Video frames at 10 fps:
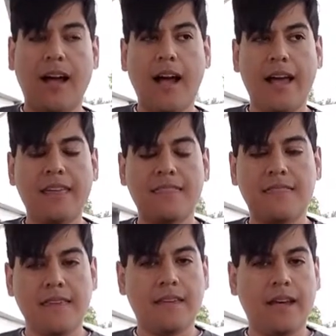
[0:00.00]
I
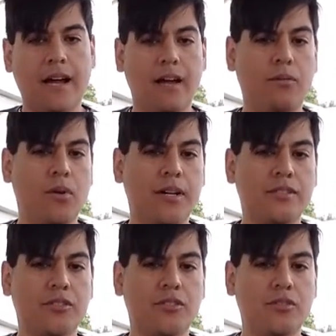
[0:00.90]
think I
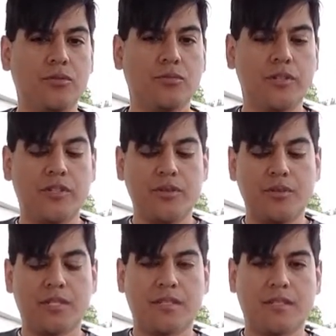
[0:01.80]
want to
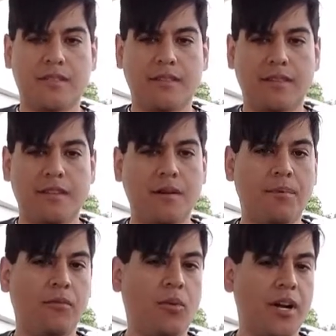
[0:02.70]
reduce the
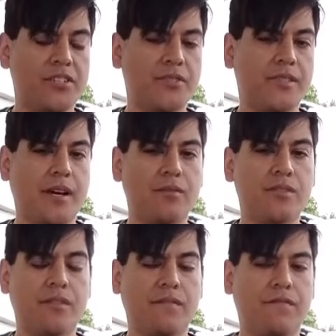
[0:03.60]
number of washers down
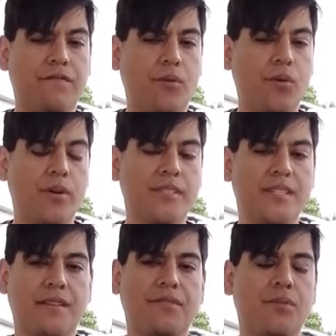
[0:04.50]
to four
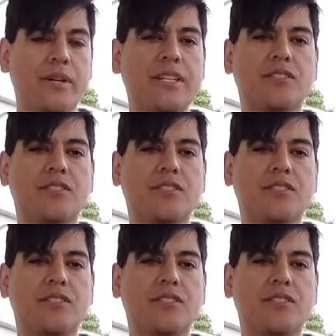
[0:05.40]
instead of three,